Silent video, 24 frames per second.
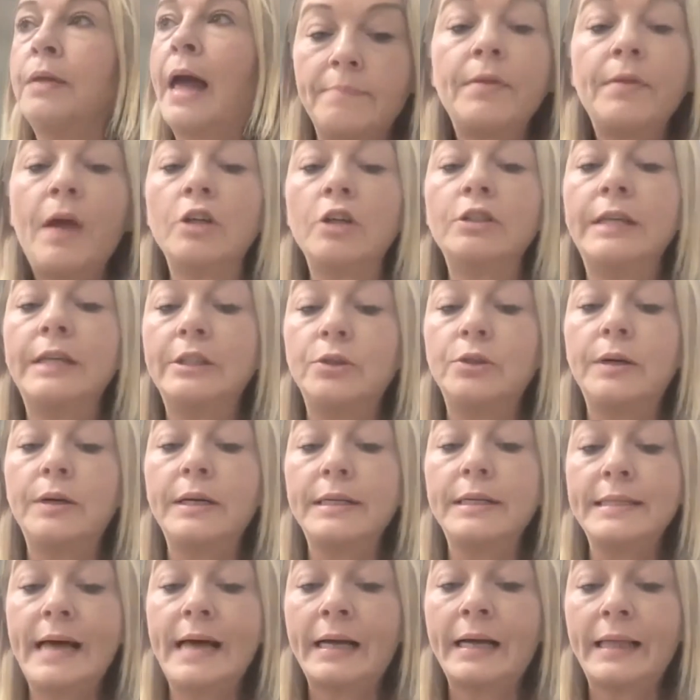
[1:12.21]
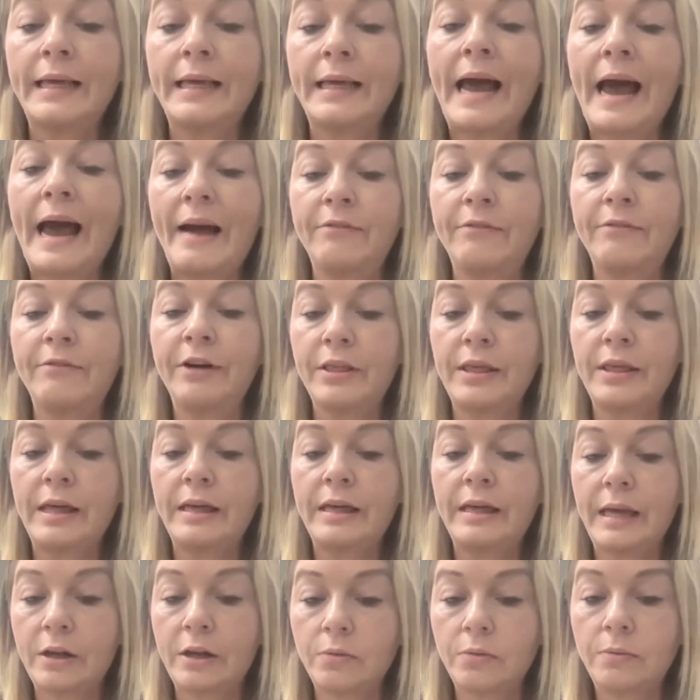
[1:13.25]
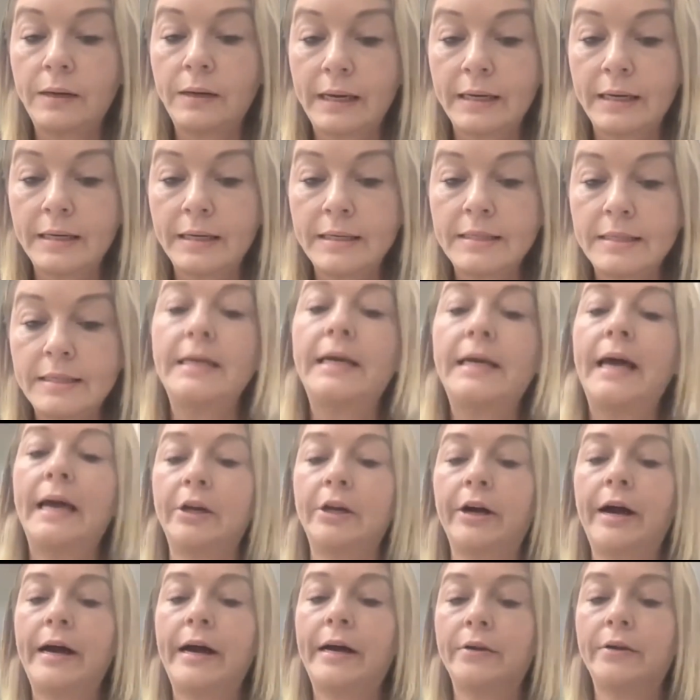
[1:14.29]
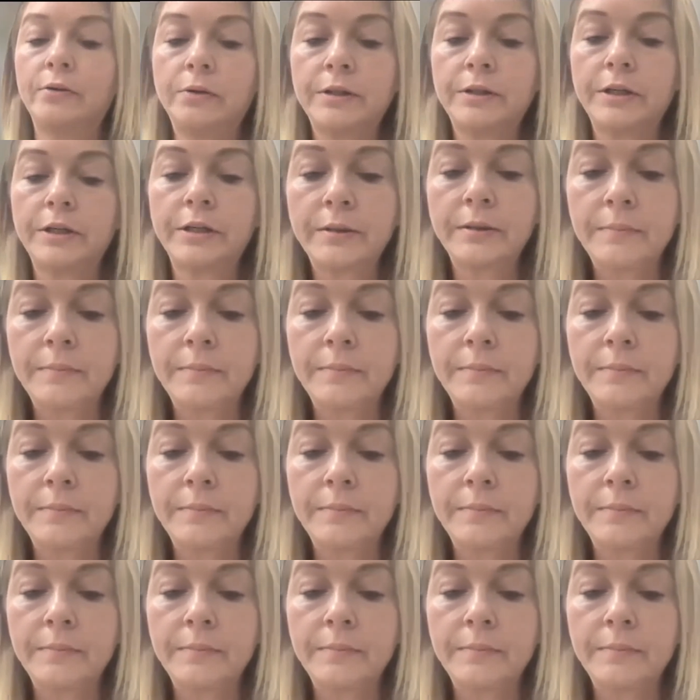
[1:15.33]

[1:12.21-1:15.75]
I'll send you exactly everything that you need to get your hair in order.